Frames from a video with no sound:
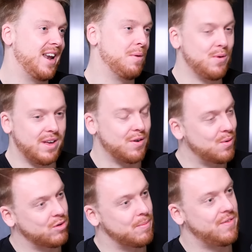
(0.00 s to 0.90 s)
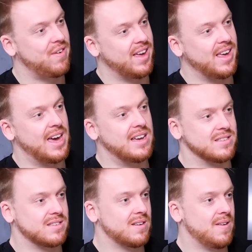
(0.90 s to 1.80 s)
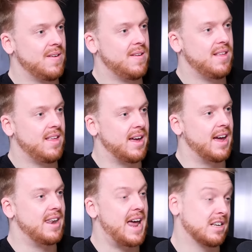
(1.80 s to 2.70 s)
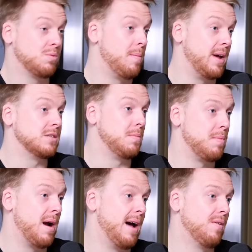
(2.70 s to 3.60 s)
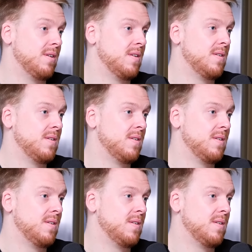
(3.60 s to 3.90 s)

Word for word: I will hmm. give it all to my fucking kids. And that's what makes me proud.